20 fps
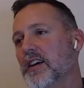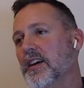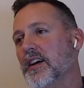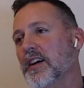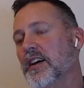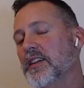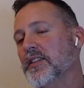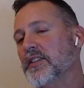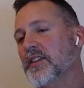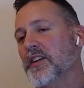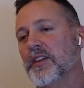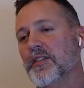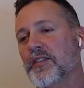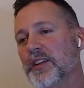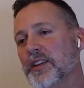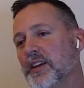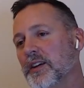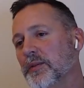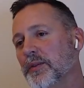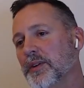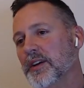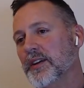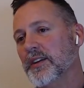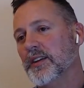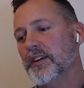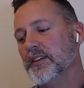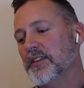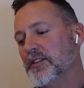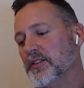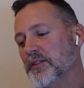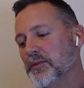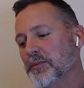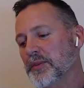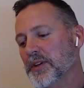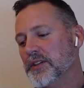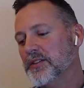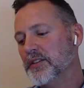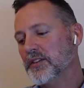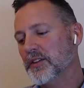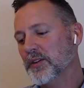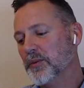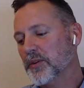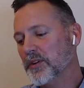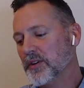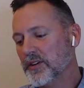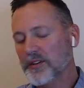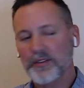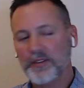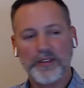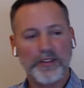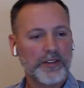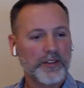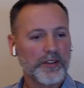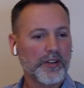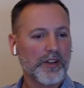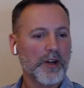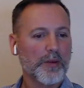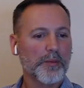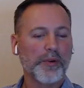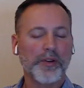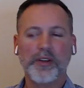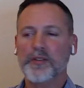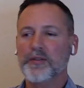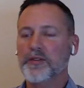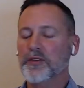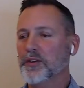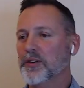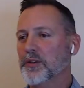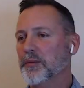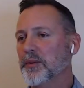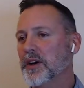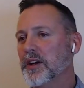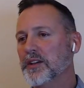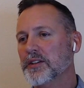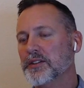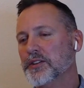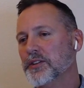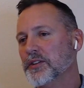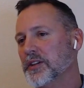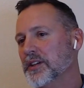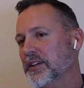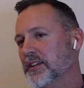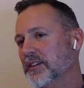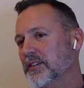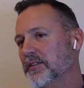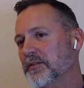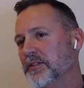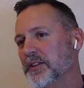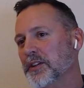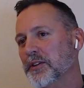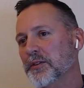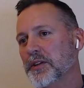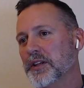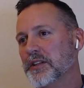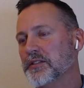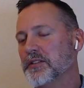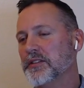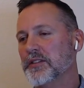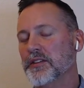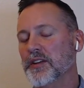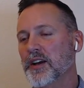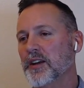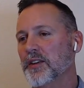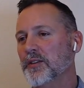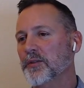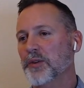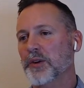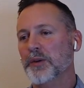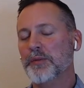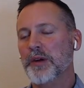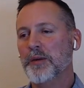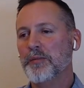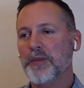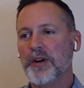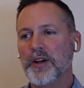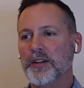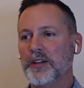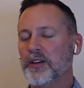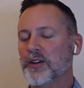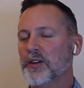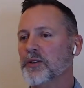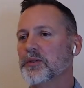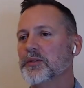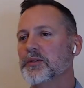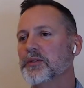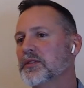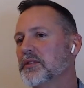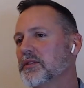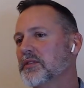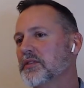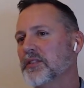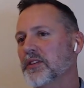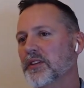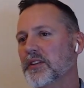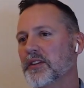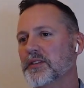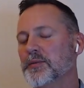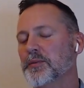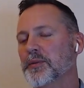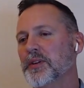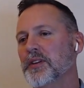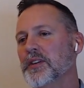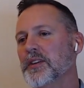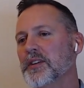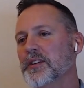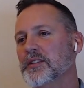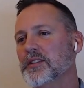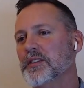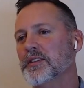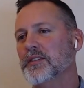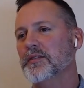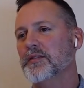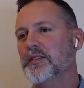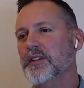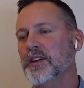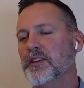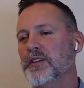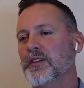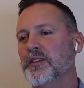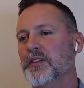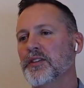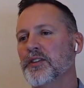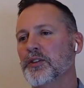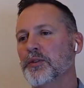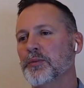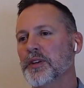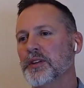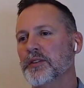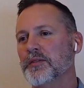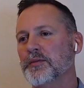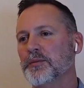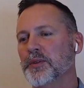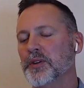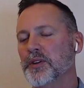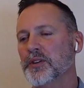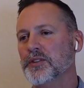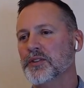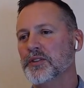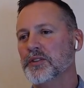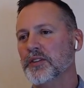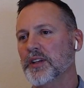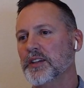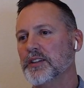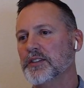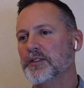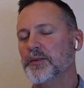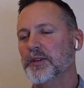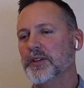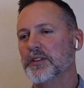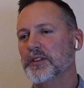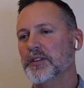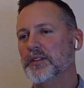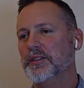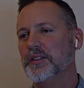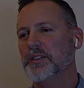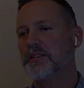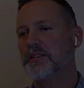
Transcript: I hadn't thought of it that way. Like you mentioned the word intraoperative neuromonitoring, and that's not where my mind goes. So that's pretty neat to hear the human personal aspect of